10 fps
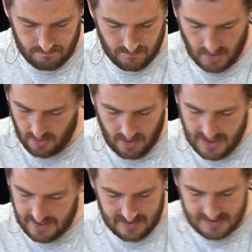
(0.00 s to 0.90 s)
The
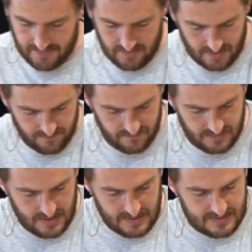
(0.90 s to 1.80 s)
eye, it doesn't have enough of
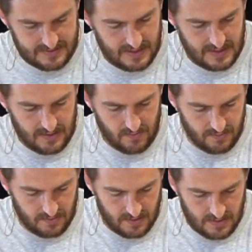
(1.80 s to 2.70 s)
seeing,
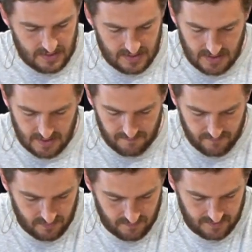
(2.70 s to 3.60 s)
or the ear
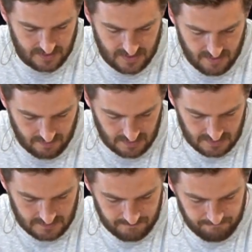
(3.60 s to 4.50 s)
full of hearing.